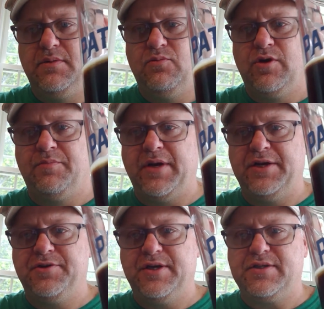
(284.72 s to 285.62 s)
We're in
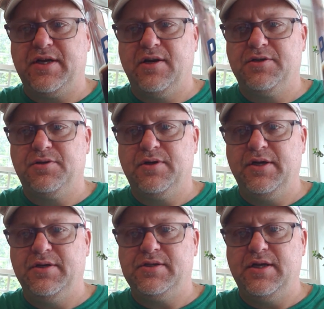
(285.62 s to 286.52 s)
Patriots territory.
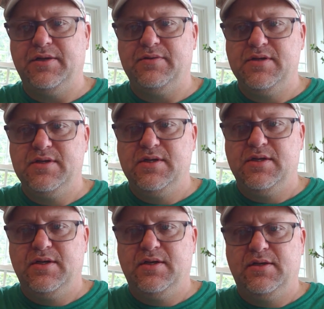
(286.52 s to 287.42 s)
You can see
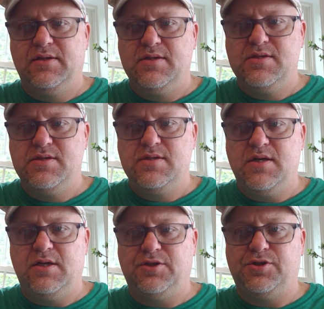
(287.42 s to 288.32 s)

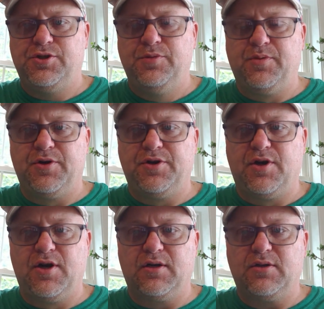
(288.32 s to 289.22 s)
super
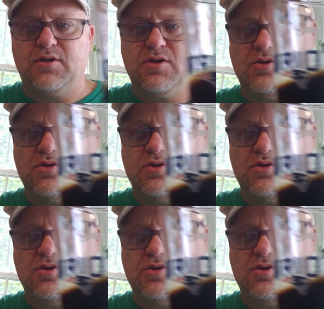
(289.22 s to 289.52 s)
dark,